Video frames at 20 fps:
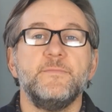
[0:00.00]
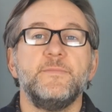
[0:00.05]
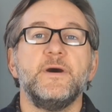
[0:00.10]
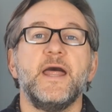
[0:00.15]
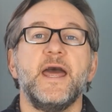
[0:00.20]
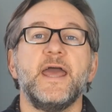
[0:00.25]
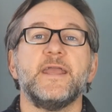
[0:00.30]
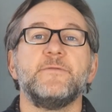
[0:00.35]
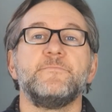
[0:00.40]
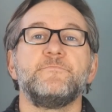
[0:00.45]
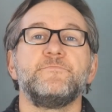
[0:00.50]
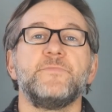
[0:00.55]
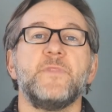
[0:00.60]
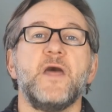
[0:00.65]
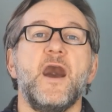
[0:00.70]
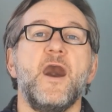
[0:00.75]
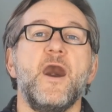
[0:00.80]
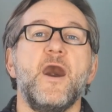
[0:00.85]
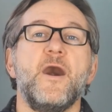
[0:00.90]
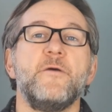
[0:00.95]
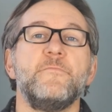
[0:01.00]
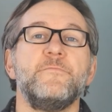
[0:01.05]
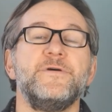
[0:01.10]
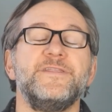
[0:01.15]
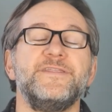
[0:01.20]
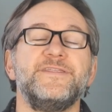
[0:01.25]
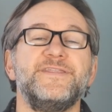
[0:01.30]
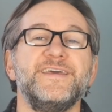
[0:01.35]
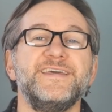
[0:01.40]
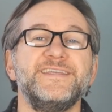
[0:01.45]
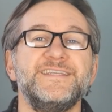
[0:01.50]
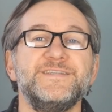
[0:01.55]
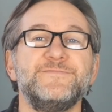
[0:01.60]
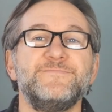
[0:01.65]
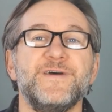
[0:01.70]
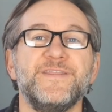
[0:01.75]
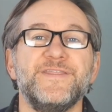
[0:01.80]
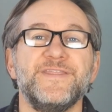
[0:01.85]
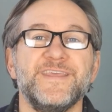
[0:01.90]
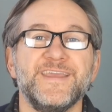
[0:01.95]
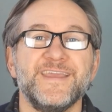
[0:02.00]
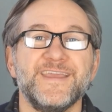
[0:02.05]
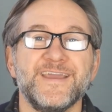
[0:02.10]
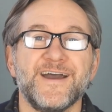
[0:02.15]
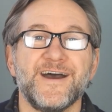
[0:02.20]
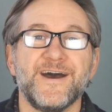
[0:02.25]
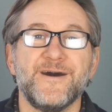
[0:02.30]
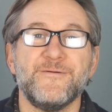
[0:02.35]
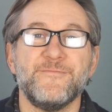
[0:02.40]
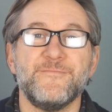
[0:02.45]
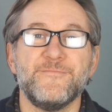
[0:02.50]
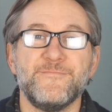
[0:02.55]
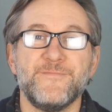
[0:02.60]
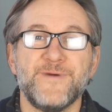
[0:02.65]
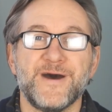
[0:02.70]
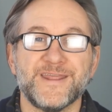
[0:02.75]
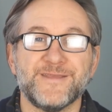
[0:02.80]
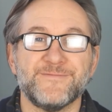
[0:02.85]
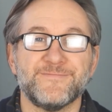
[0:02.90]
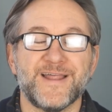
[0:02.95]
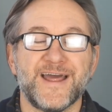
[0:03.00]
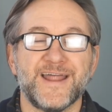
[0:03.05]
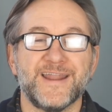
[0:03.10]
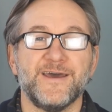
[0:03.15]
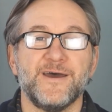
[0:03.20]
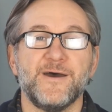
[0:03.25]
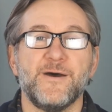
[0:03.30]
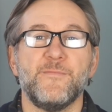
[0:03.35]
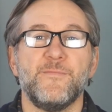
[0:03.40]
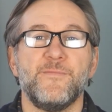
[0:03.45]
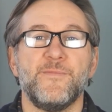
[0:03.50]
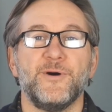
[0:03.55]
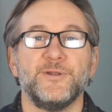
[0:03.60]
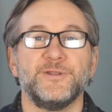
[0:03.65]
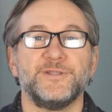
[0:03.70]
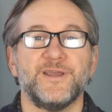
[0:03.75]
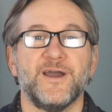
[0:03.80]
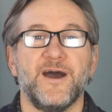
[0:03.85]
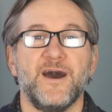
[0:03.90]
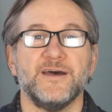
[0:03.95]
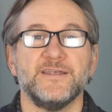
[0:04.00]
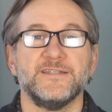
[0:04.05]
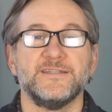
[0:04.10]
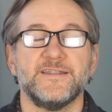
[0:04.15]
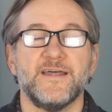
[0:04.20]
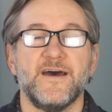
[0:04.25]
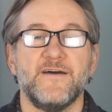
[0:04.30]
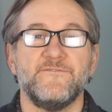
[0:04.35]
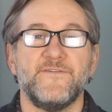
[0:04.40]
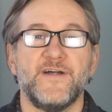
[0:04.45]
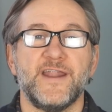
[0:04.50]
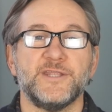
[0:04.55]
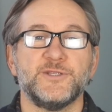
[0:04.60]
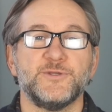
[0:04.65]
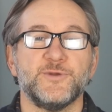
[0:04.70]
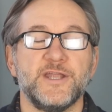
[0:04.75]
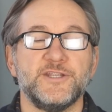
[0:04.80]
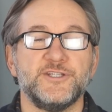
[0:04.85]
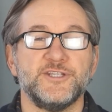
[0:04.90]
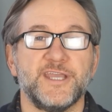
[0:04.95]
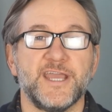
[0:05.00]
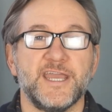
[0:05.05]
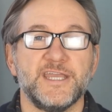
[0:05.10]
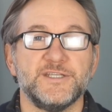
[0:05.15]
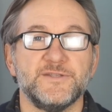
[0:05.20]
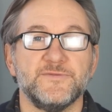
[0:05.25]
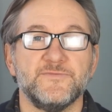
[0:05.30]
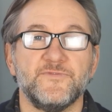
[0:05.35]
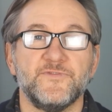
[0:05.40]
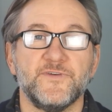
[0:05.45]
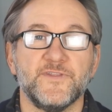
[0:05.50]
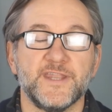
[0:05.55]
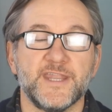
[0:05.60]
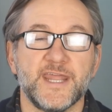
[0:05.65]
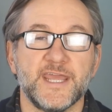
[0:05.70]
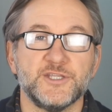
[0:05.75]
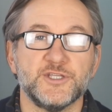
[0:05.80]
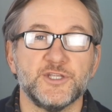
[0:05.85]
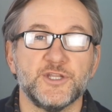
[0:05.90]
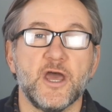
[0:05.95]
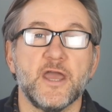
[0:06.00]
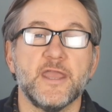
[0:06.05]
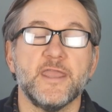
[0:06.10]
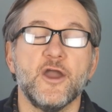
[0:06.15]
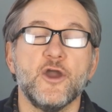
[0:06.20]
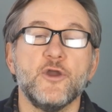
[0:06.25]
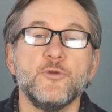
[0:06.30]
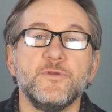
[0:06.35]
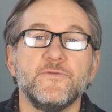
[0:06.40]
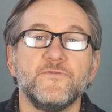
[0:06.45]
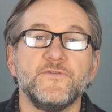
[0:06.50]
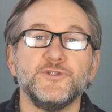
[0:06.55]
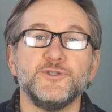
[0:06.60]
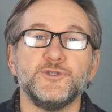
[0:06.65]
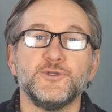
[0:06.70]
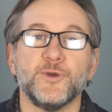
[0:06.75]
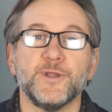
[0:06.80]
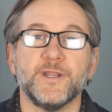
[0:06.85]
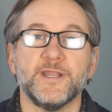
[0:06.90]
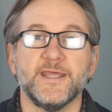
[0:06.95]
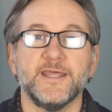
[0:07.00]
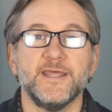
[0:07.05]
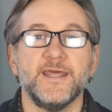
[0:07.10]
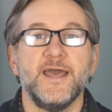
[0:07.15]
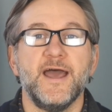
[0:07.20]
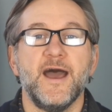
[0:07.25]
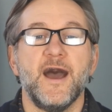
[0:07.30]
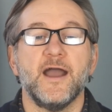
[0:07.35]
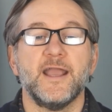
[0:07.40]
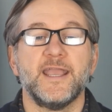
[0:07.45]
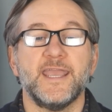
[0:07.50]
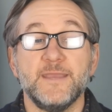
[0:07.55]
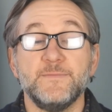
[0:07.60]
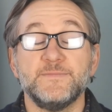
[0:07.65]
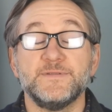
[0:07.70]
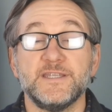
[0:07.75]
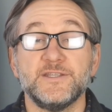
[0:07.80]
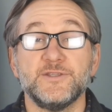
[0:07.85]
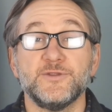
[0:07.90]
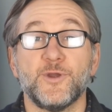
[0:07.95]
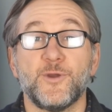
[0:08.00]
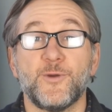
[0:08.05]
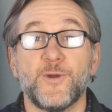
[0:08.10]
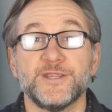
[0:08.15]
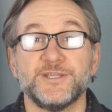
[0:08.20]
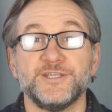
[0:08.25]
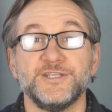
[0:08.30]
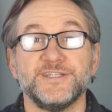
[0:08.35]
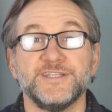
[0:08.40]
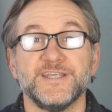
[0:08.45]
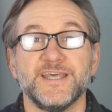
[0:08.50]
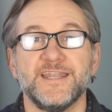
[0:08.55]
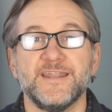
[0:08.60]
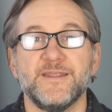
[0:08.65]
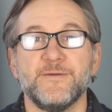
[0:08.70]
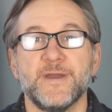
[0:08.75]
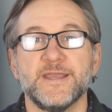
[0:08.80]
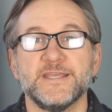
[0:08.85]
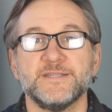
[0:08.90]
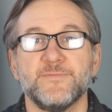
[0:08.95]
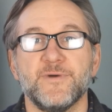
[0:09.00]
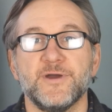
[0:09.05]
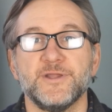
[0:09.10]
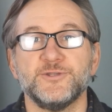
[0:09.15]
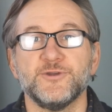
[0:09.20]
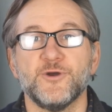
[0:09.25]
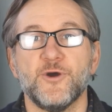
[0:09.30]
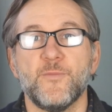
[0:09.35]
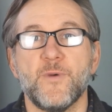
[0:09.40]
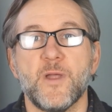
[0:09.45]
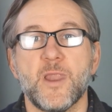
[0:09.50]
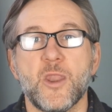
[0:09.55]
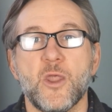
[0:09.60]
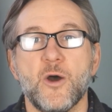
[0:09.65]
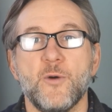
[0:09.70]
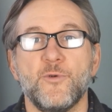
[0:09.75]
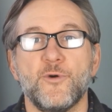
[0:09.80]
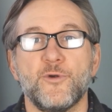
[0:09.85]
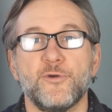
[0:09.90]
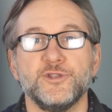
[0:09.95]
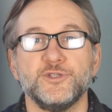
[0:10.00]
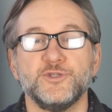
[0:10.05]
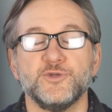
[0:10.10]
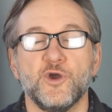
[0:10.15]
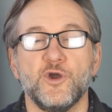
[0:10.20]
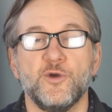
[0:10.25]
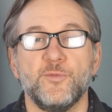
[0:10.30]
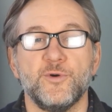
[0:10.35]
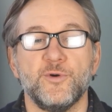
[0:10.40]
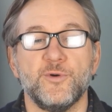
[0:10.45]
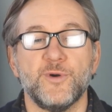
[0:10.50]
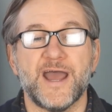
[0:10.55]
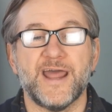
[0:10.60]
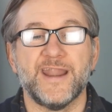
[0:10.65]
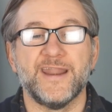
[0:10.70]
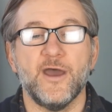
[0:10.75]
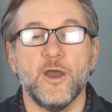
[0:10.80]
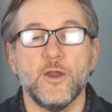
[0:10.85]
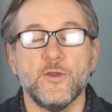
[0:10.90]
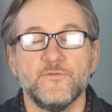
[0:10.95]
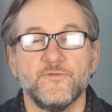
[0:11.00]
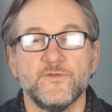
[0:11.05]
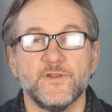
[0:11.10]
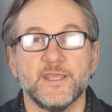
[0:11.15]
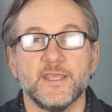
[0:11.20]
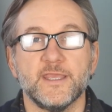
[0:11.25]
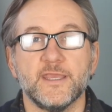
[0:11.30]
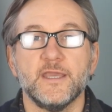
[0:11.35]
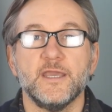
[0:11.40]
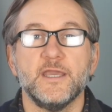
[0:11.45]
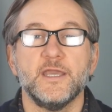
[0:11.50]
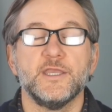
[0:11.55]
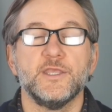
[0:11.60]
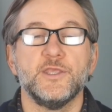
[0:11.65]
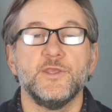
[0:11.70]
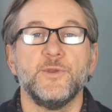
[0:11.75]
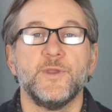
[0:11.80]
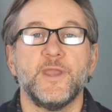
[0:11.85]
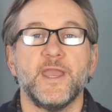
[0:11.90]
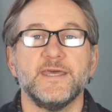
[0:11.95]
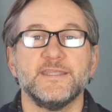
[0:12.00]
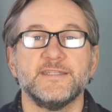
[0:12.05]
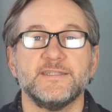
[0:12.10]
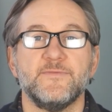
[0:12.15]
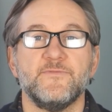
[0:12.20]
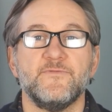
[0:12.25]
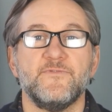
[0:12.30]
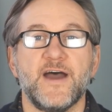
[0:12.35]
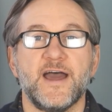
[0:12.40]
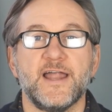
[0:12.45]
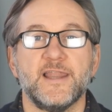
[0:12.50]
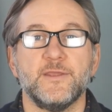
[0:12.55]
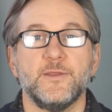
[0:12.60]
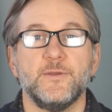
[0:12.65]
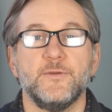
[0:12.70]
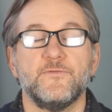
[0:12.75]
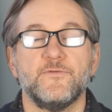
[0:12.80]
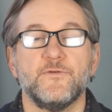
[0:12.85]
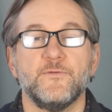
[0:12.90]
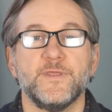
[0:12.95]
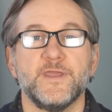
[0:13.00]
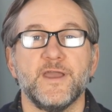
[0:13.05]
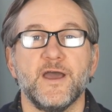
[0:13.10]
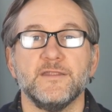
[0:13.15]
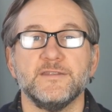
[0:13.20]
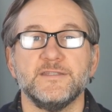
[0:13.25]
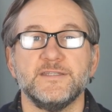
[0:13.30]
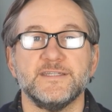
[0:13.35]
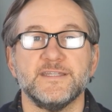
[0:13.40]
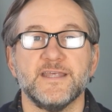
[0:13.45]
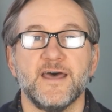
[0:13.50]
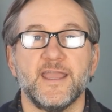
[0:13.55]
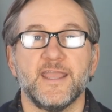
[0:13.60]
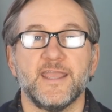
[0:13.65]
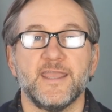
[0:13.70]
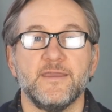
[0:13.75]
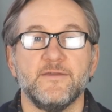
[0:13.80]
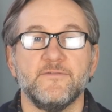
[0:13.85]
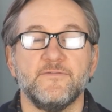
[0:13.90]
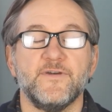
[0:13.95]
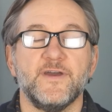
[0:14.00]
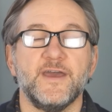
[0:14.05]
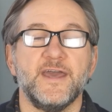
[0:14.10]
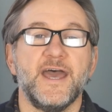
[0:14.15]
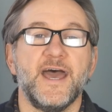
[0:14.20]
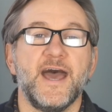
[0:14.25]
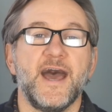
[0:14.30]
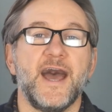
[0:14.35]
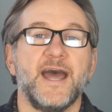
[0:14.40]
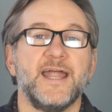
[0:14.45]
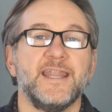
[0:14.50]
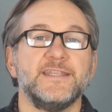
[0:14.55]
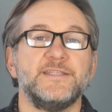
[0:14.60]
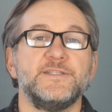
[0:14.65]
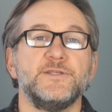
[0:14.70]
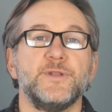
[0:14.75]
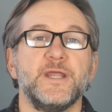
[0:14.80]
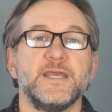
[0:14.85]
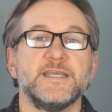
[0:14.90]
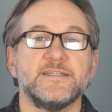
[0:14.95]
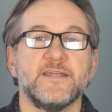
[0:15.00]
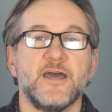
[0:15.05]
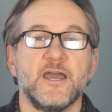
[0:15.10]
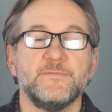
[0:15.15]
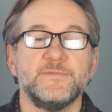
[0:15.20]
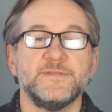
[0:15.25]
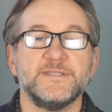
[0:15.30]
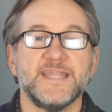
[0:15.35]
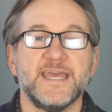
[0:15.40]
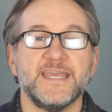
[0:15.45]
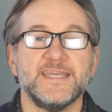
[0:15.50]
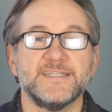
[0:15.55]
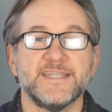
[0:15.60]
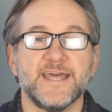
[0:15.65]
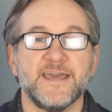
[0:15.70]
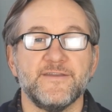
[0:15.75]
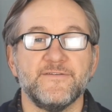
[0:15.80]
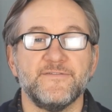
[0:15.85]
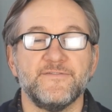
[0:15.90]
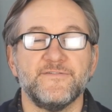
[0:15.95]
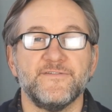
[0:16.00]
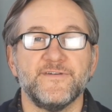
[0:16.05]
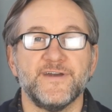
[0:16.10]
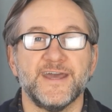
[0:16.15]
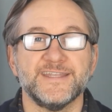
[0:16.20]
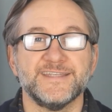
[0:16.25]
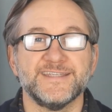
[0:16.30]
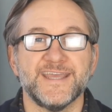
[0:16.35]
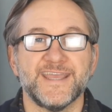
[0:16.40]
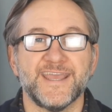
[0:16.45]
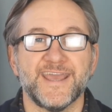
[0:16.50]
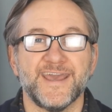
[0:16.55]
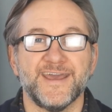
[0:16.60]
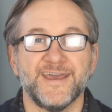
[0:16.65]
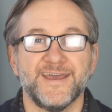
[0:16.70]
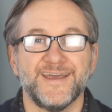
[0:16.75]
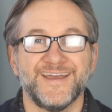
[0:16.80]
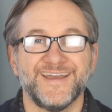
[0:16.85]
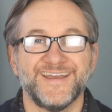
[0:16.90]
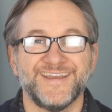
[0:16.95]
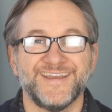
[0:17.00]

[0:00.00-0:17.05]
But hey, this has been the Money Planner podcast, financial education for the nation. I hope you've enjoyed it. Keep sending your questions in. It makes my job a lot more enjoyable, and hopefully you get some value from the answers that I give. And until next time, stay safe and take care.